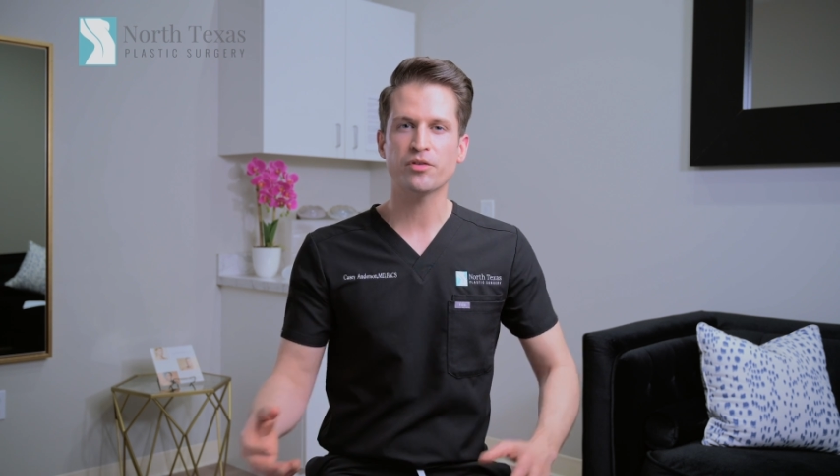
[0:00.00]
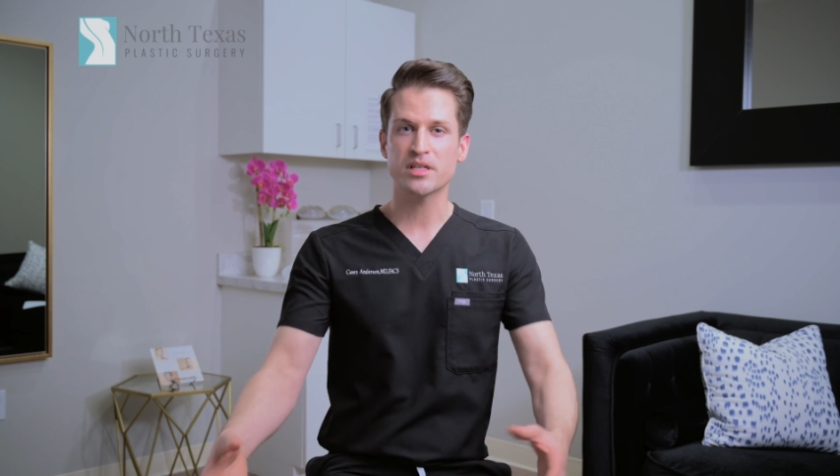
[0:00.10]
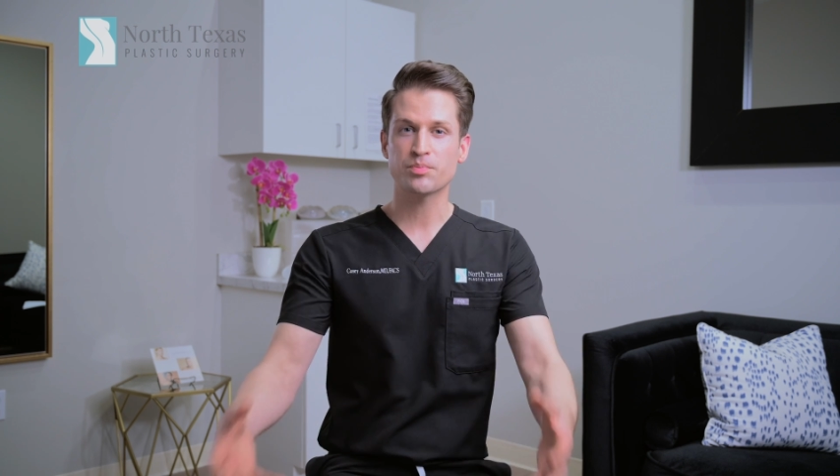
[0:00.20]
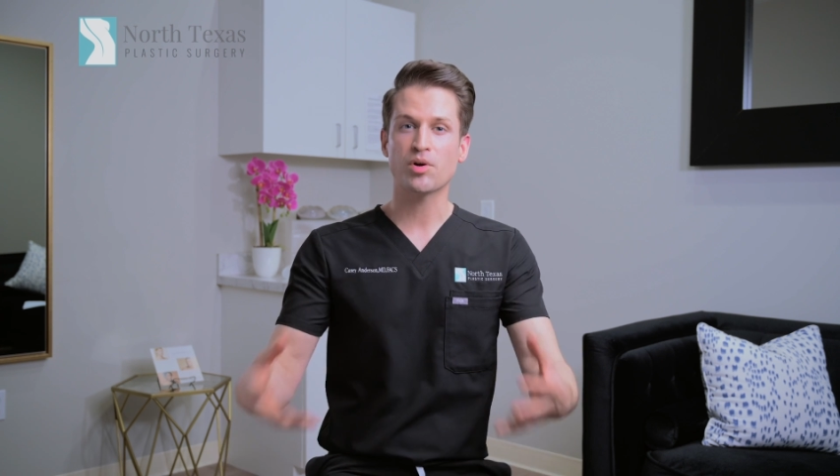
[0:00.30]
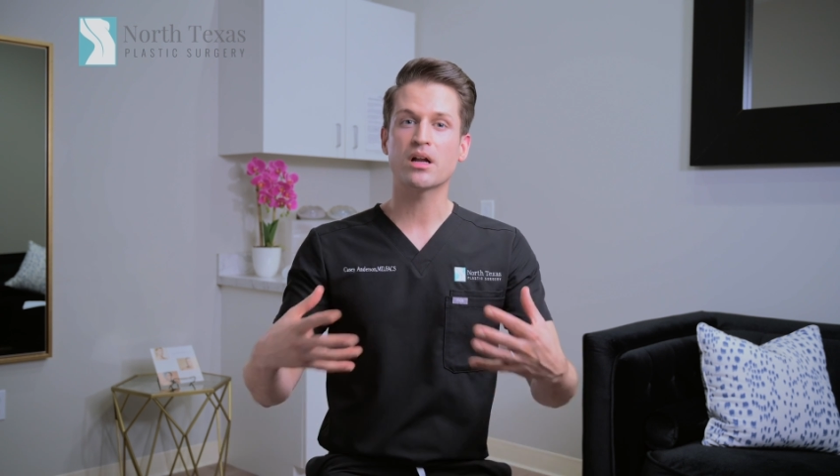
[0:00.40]
this
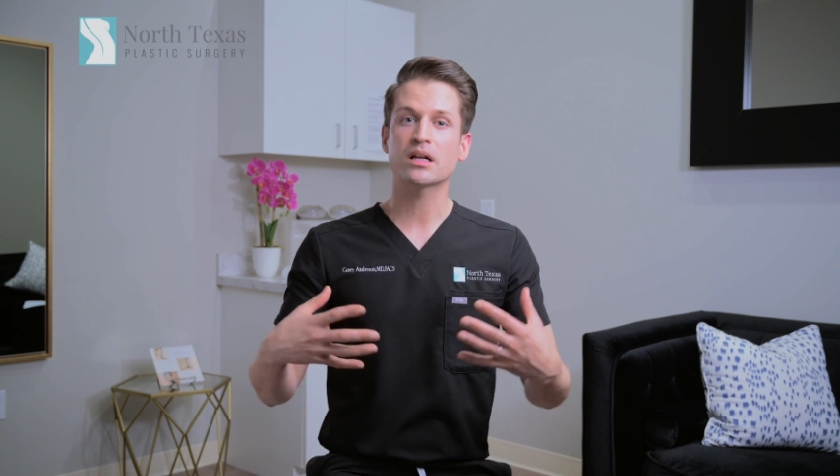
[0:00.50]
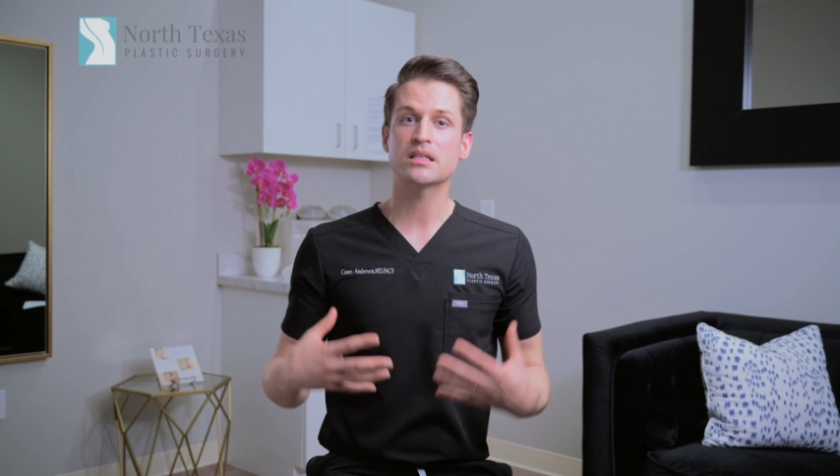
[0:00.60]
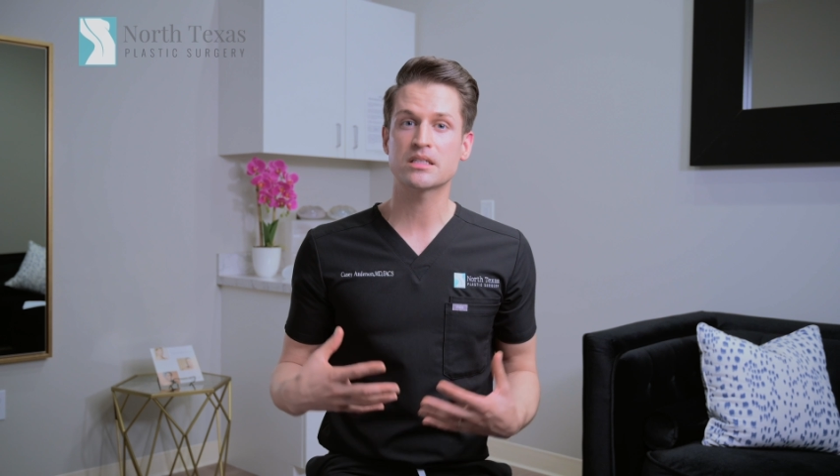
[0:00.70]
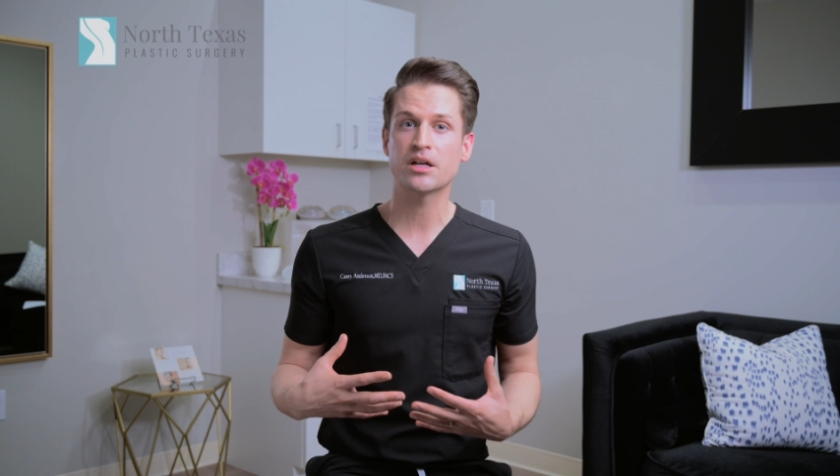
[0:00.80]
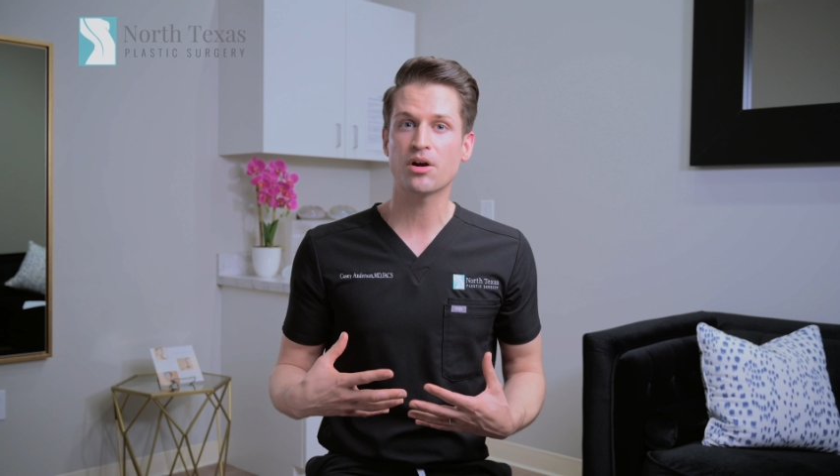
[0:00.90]
product
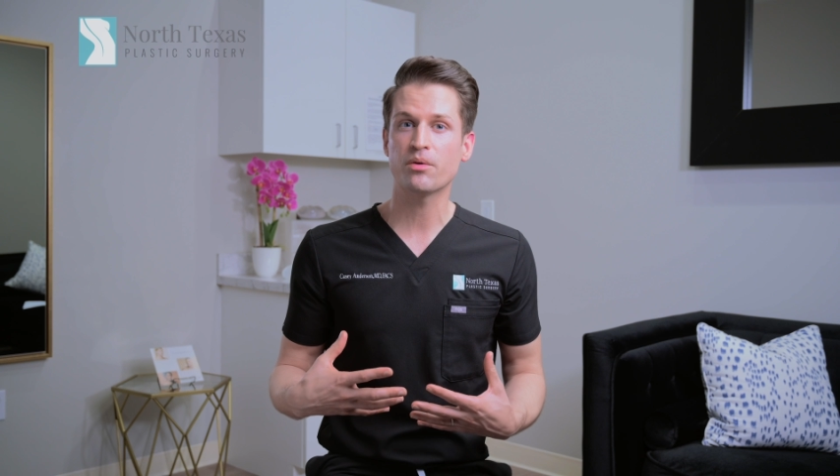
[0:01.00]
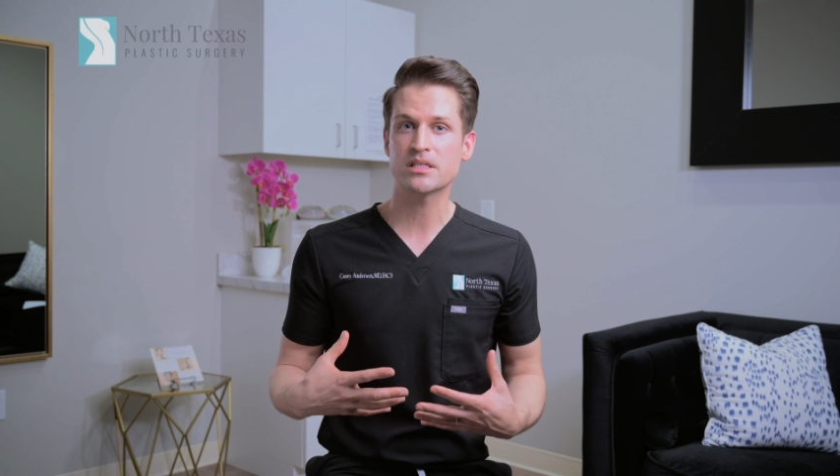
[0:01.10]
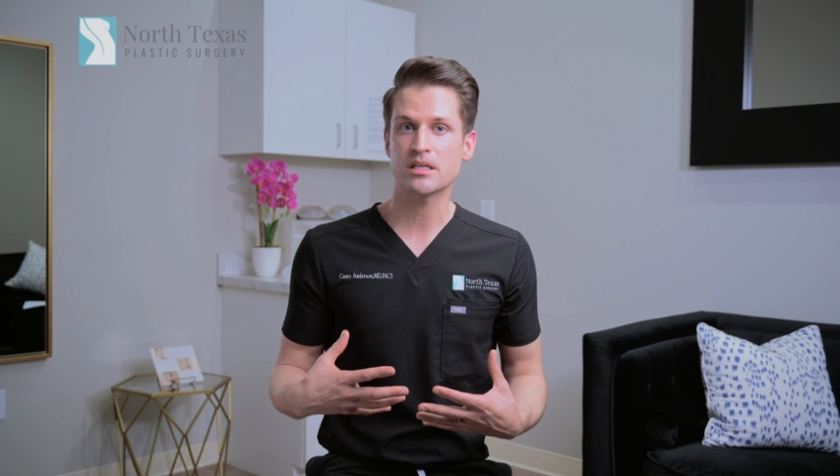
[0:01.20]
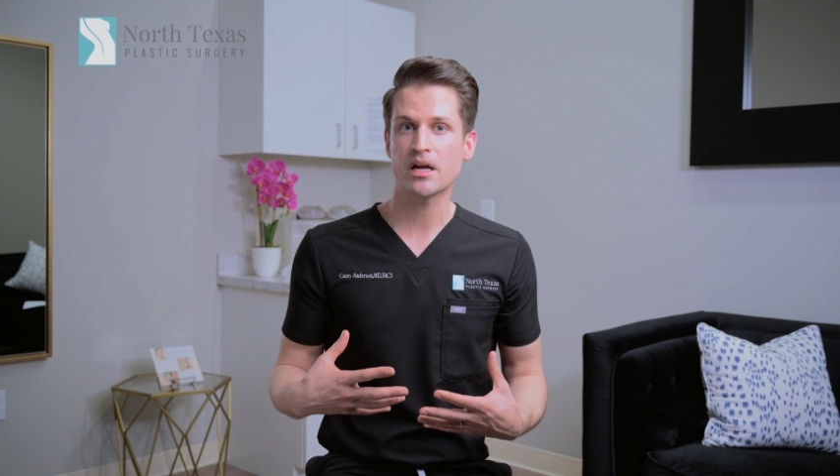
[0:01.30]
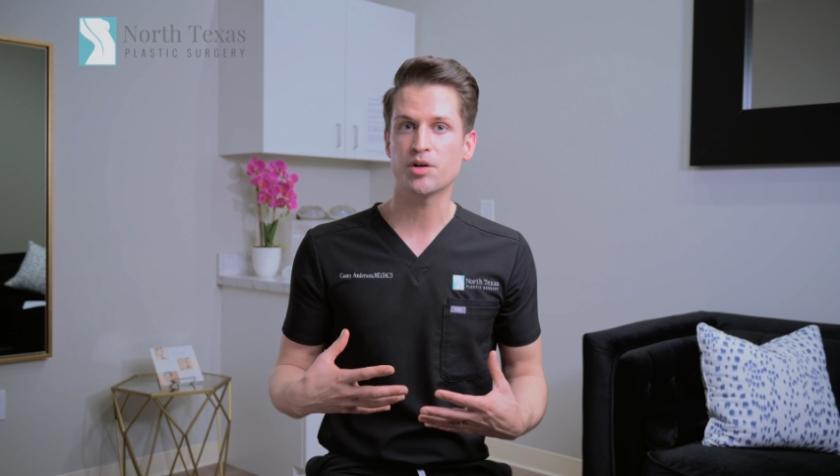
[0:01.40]
that's gonna go
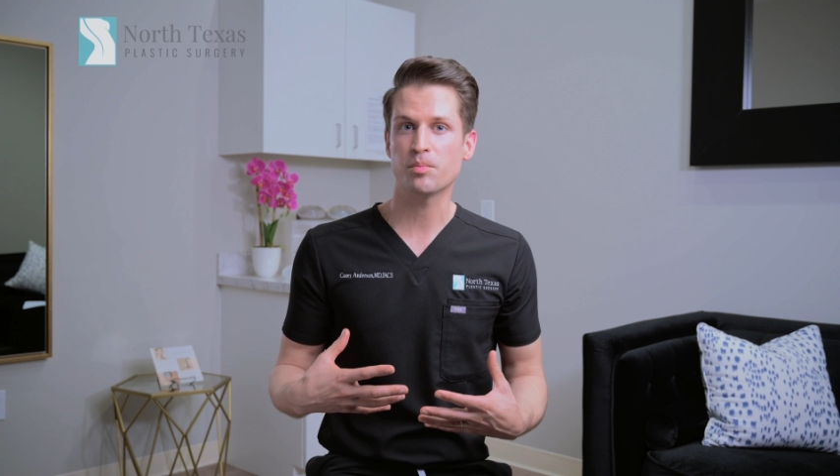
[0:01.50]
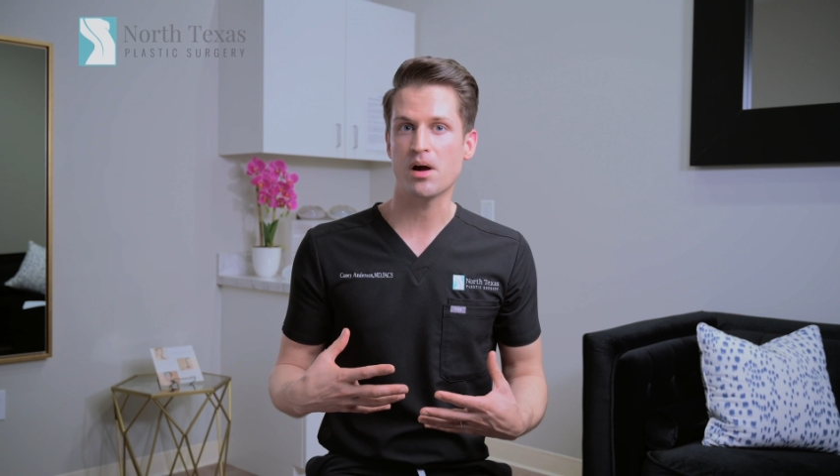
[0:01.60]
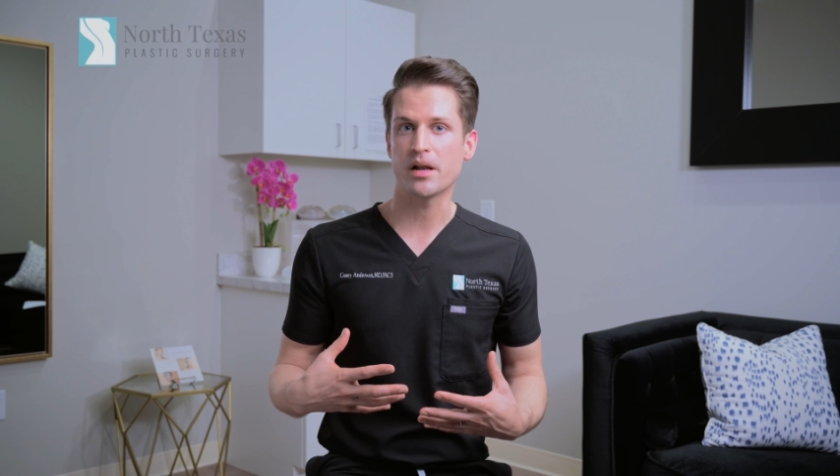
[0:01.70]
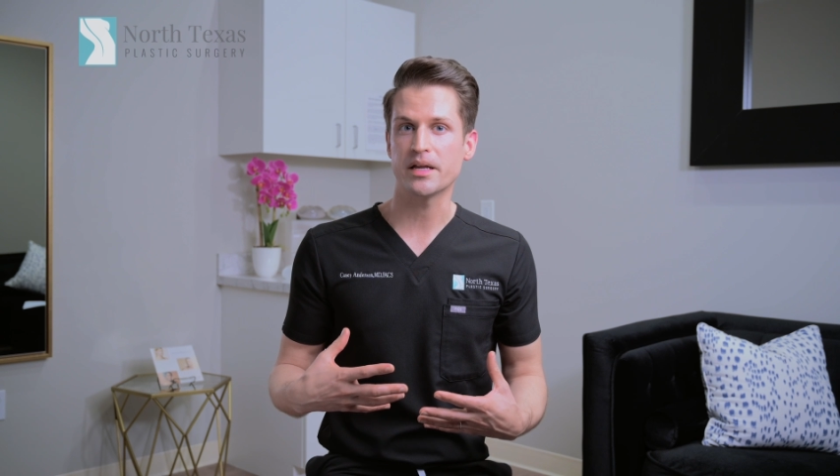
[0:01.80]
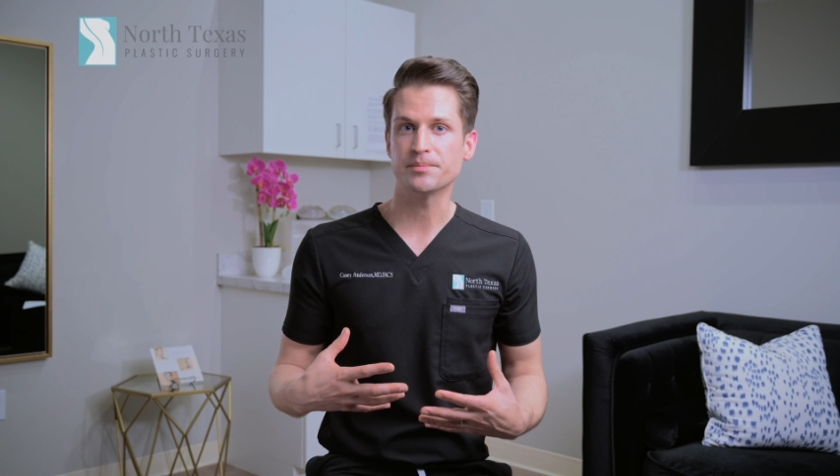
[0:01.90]
inside your
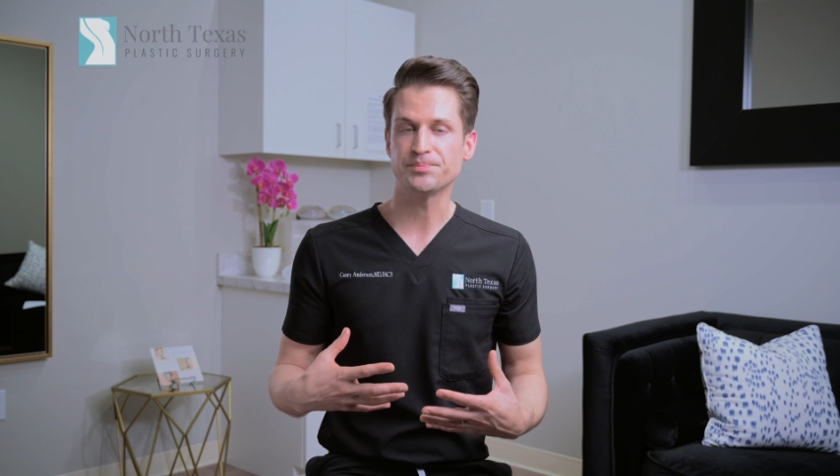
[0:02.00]
body.